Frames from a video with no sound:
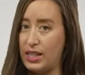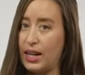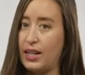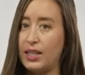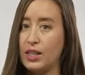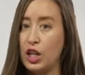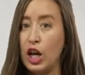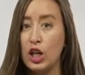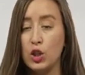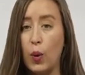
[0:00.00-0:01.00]
settings.
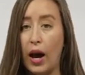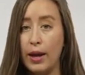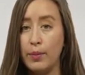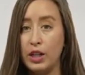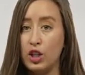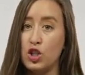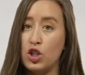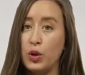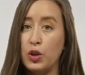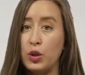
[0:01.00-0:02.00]
So I'm going to
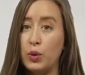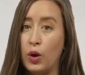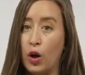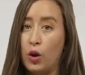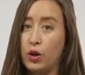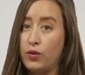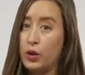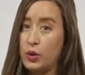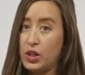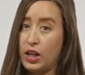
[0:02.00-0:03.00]
show you all of
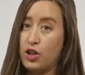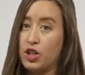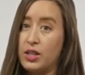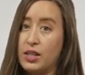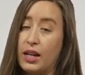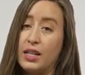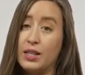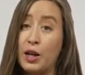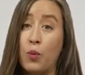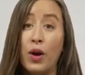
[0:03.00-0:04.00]
those suction
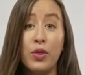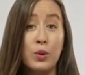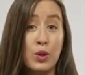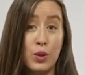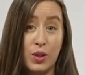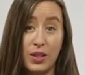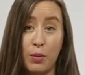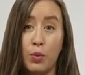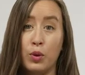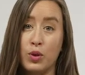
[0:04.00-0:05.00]
settings and what those little
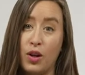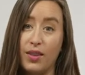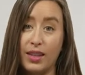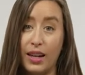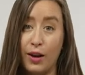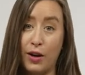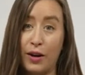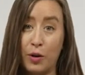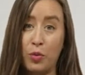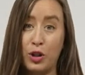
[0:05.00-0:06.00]
symbols on the
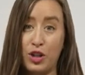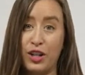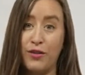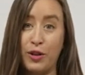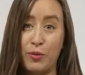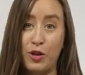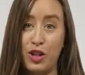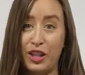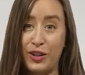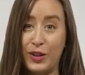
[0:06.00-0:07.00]
outer portion of your
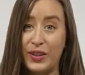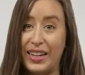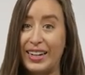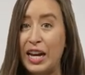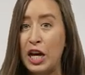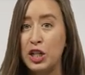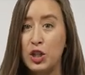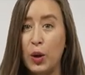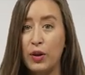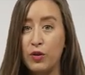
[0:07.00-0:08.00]
machine look like.
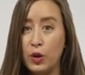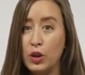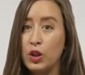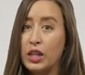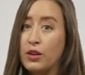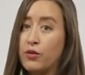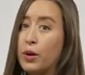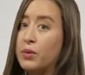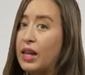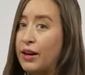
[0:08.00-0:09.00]
So if you're looking
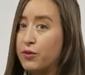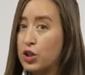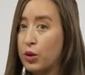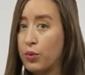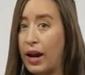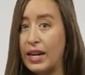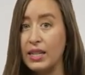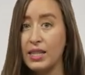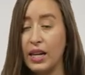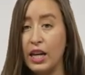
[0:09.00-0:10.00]
from left to
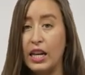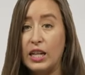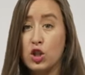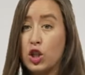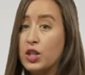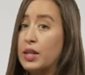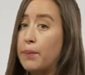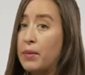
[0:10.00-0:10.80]
right, it starts at